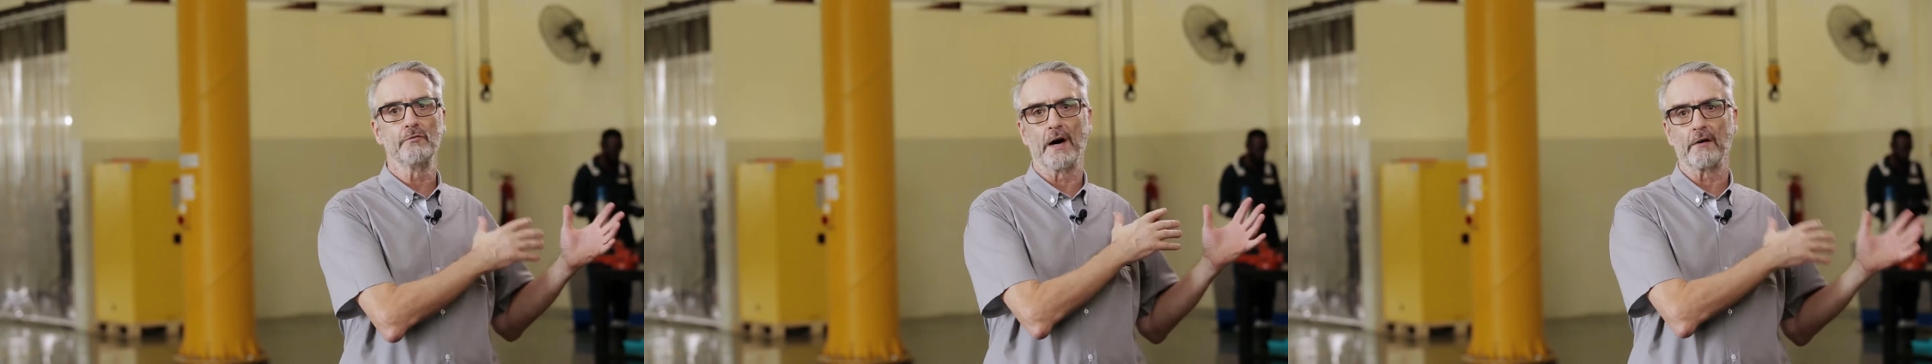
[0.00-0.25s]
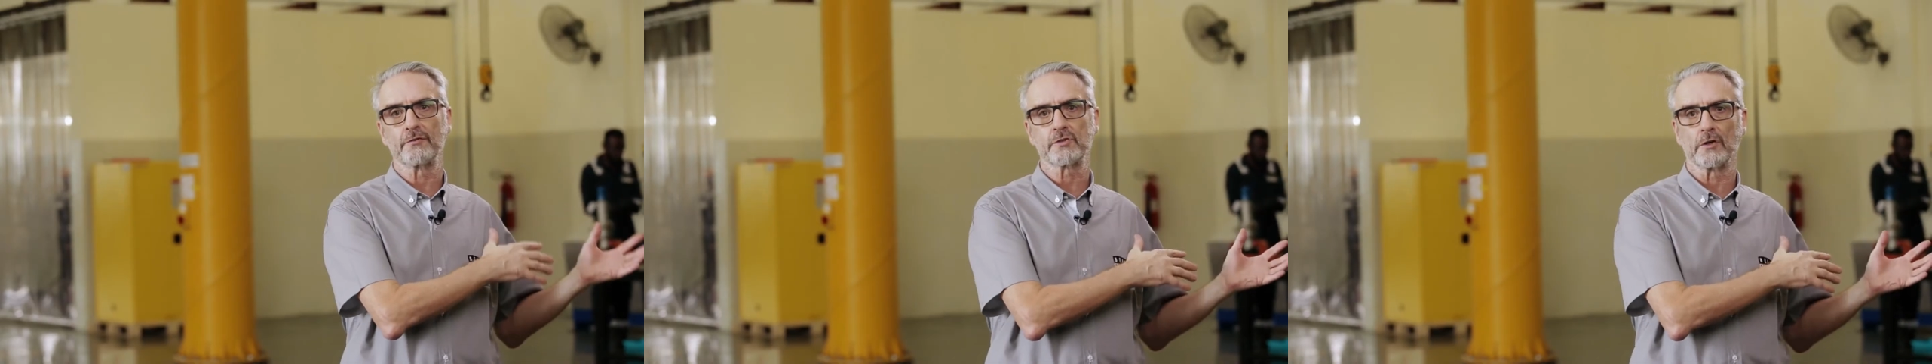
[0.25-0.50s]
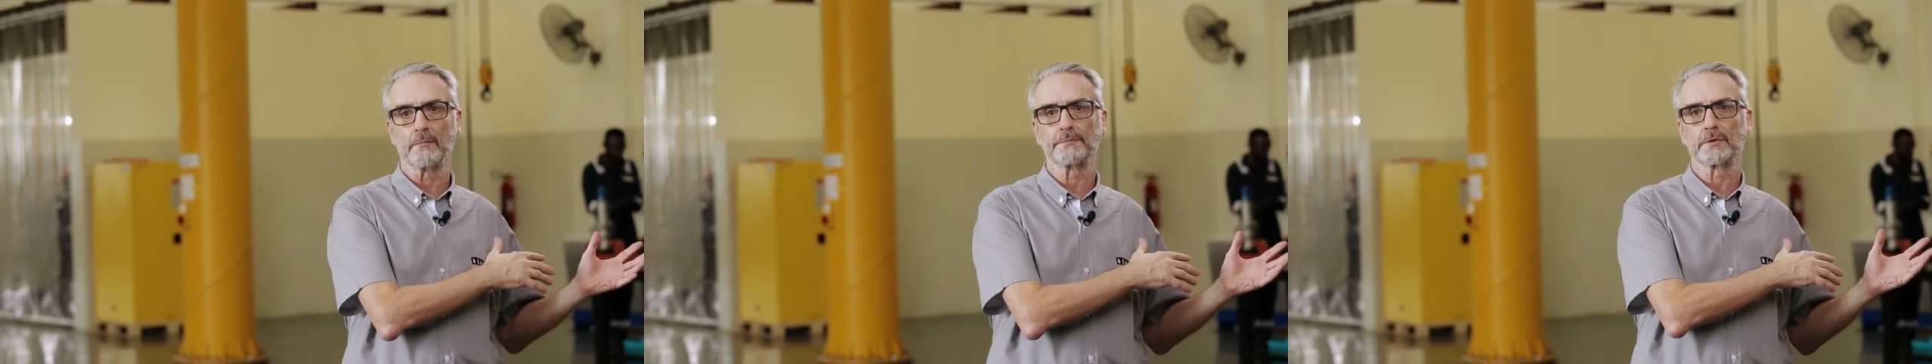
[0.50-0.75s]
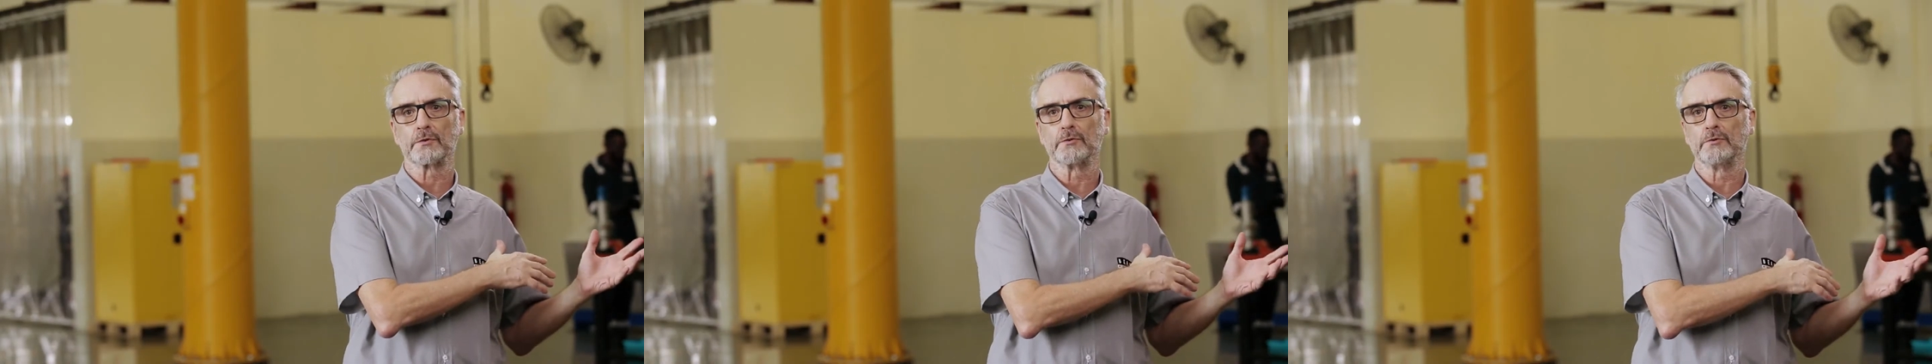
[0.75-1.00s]
valve shop
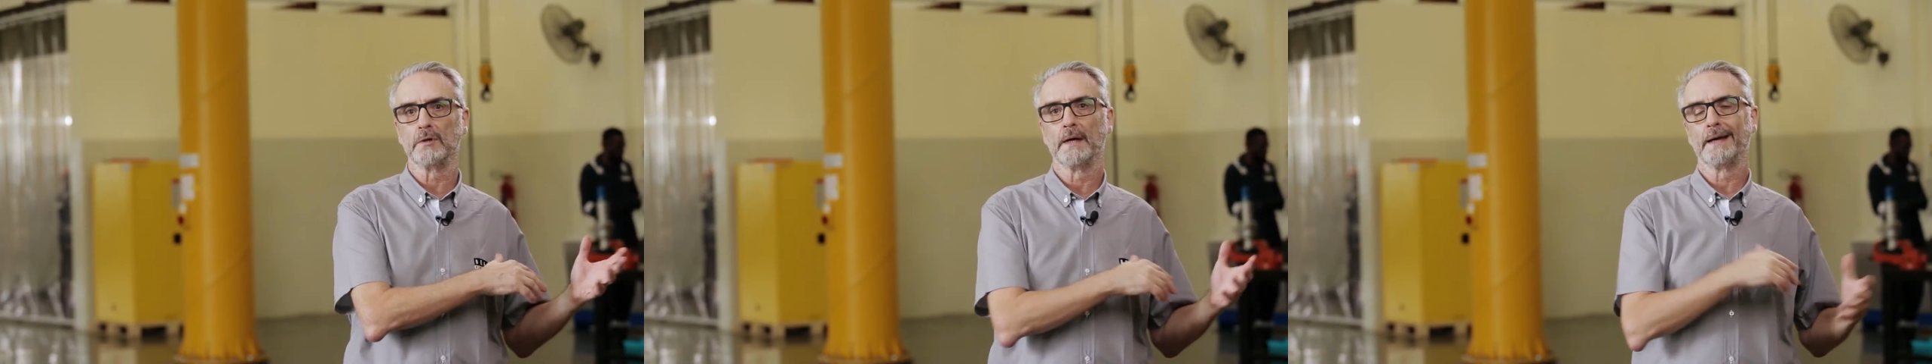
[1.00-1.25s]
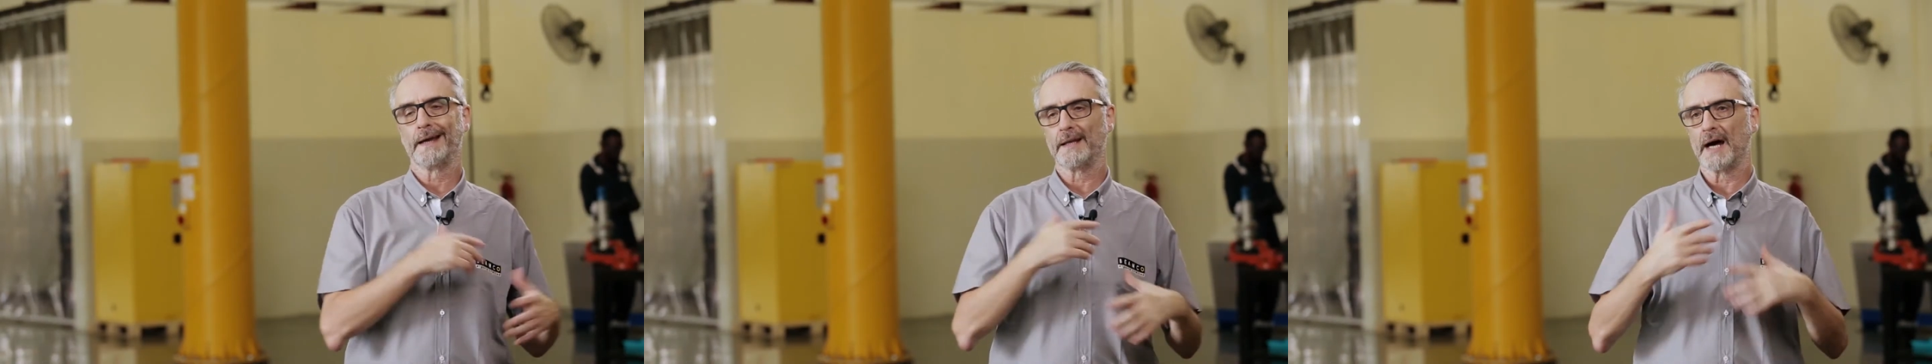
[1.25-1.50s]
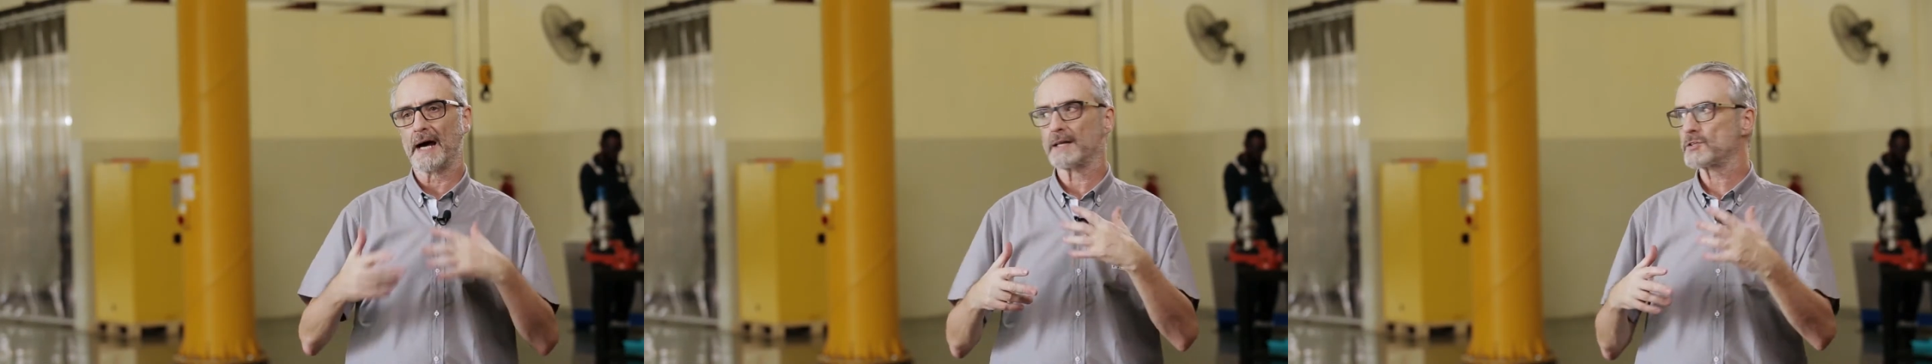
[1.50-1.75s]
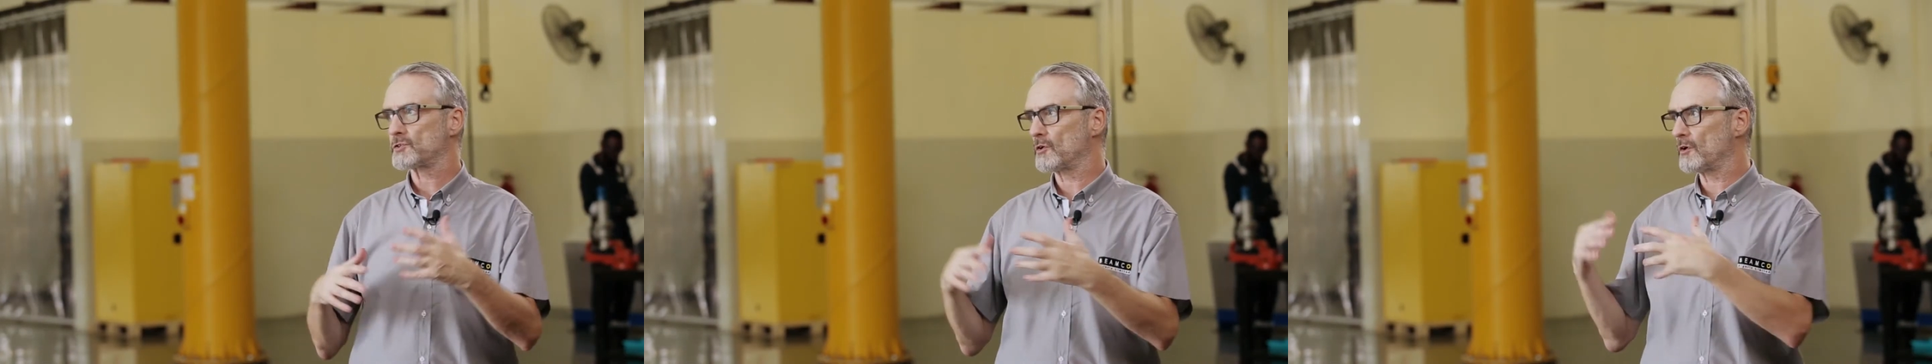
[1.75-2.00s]
to
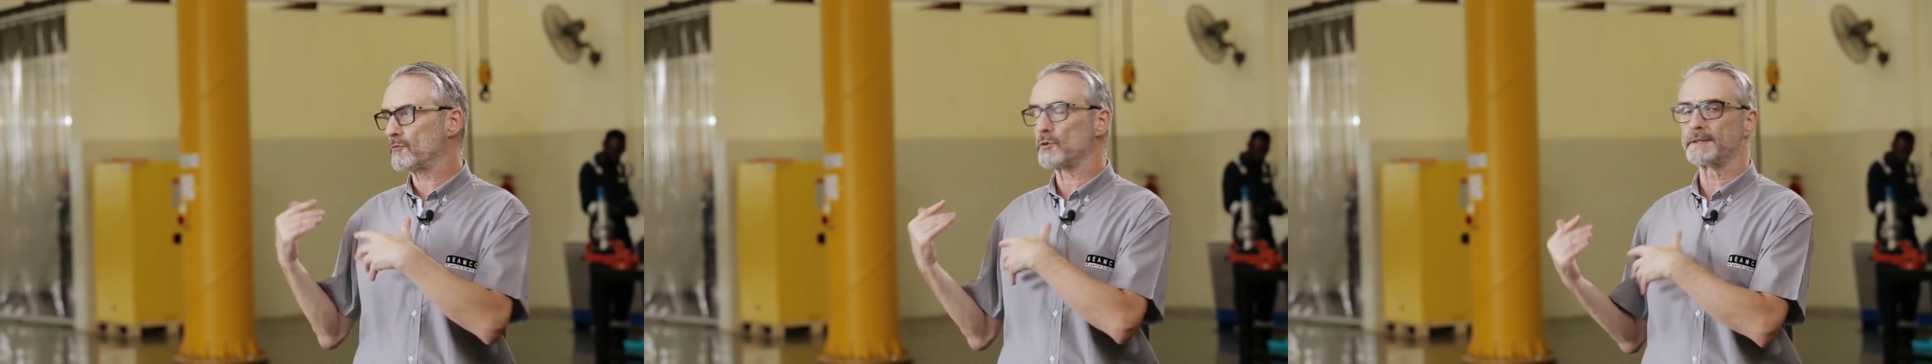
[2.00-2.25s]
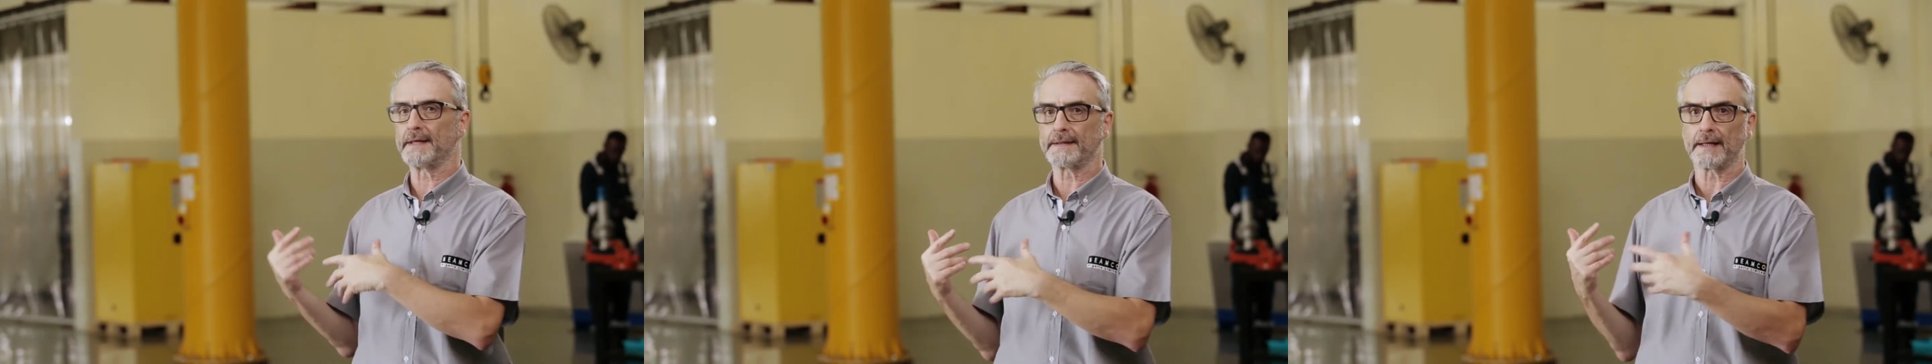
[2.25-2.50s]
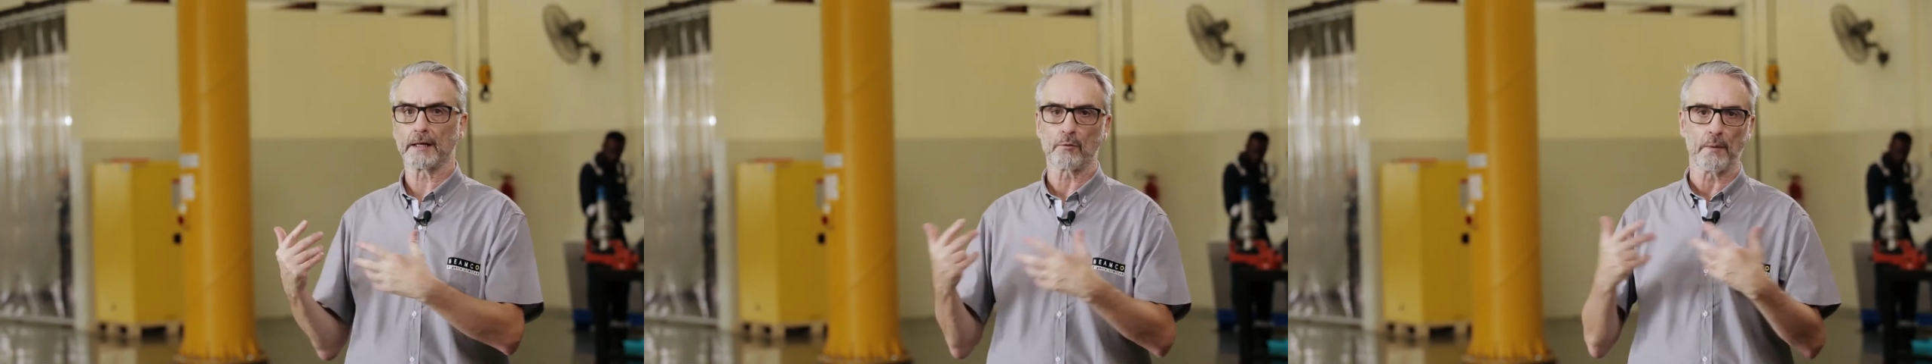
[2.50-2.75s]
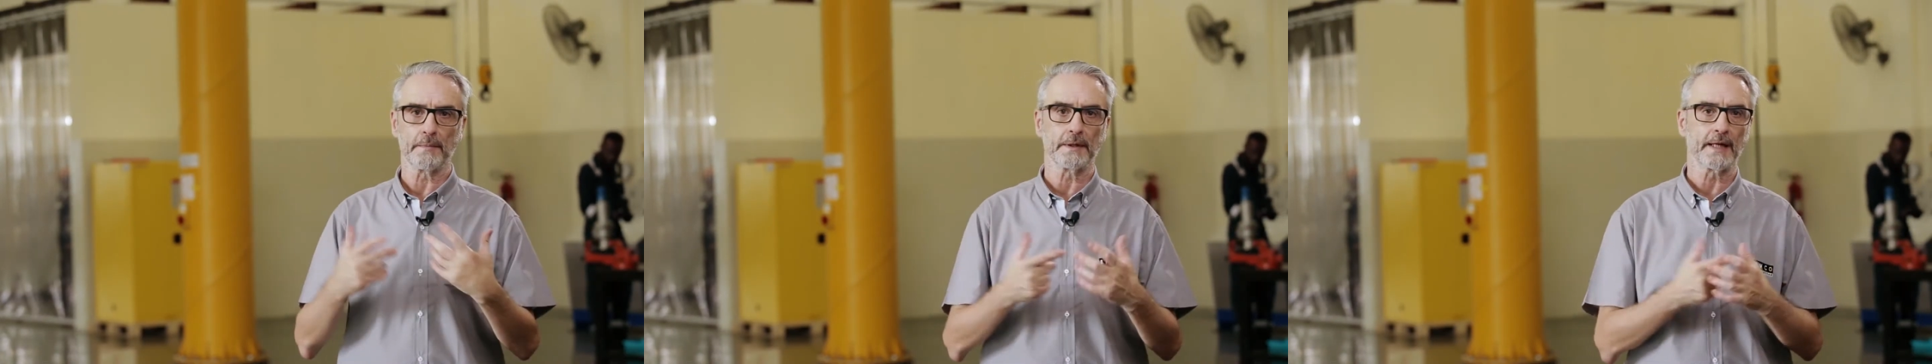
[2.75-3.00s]
enhance our rotating equipment